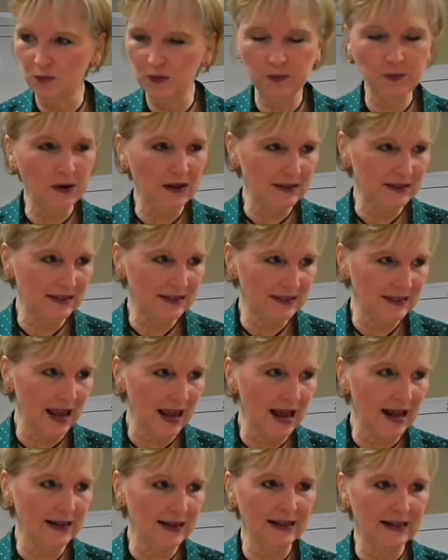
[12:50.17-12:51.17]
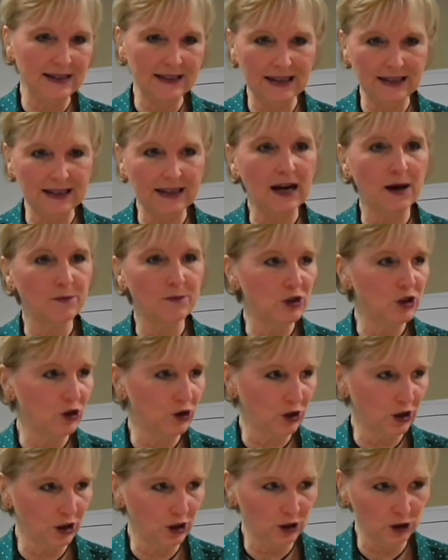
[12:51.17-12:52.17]
been said and then come to your
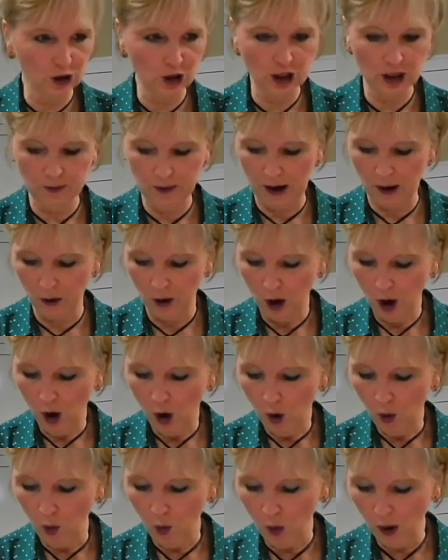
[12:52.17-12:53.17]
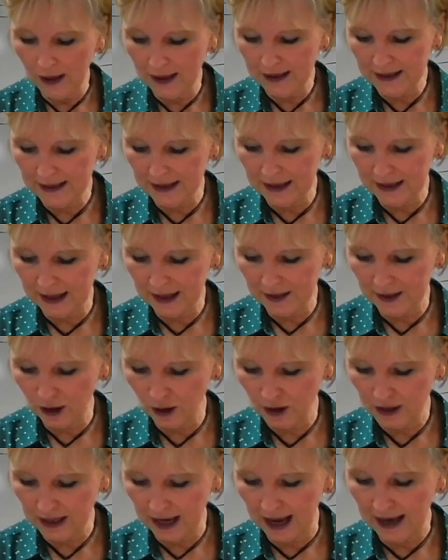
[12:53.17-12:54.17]
conclusion about what is it that they're
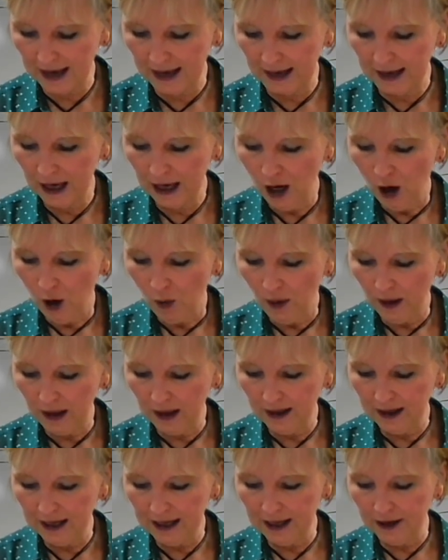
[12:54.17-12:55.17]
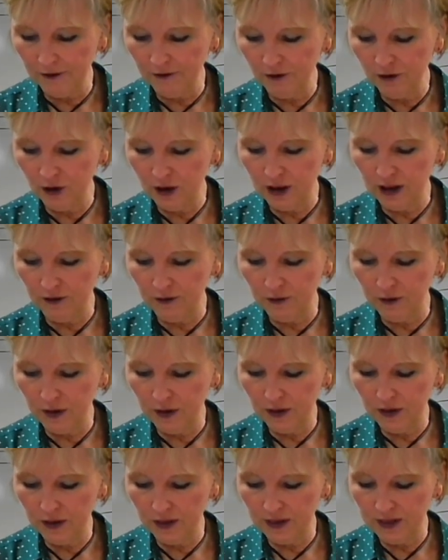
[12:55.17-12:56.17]
saying. Well,
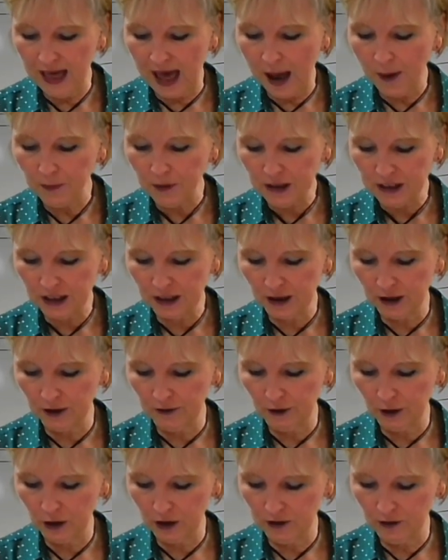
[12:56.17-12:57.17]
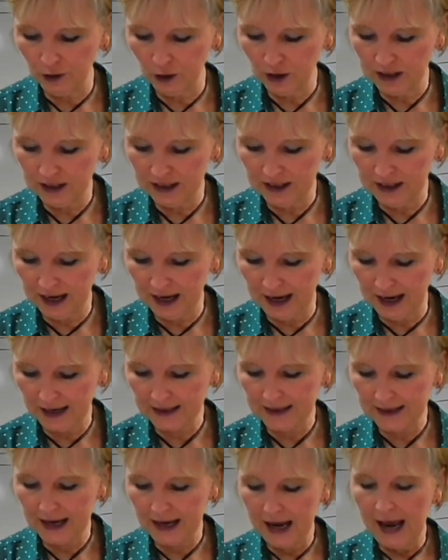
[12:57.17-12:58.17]
that particular verse
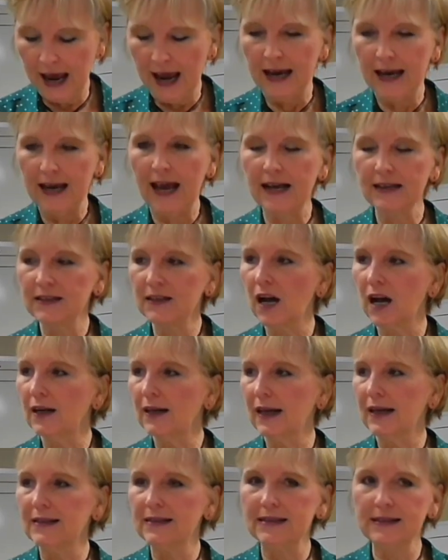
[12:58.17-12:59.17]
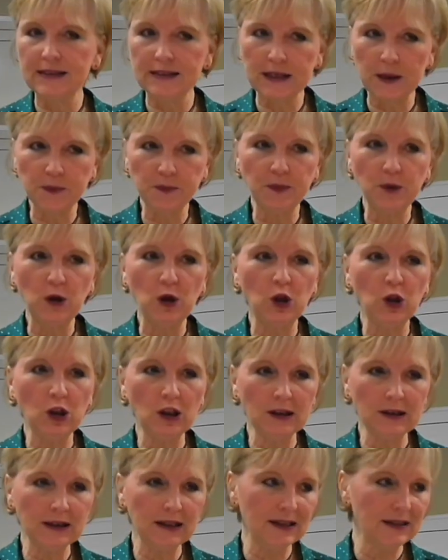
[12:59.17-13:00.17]
6, has got a simple
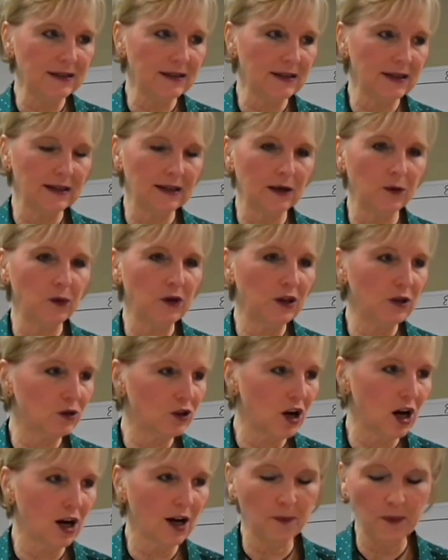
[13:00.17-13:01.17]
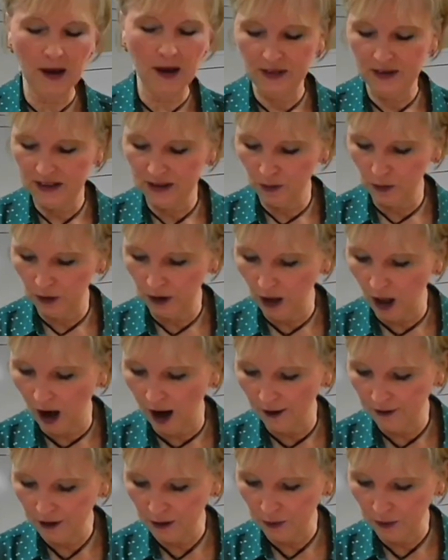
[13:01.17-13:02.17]
list in it. We don't talk about these real
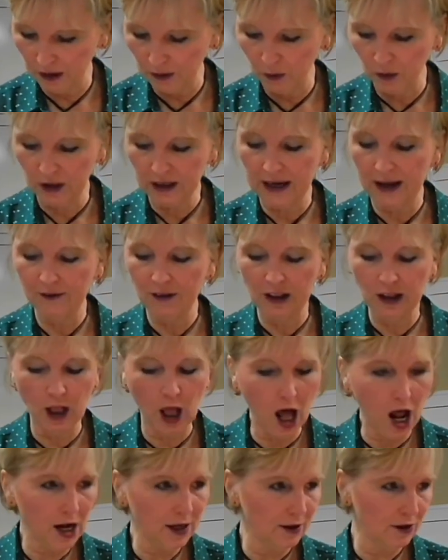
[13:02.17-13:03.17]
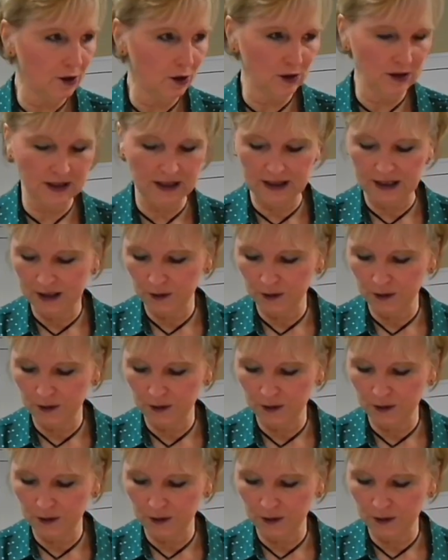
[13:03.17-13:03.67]
often, but we're going to have a lot of those in this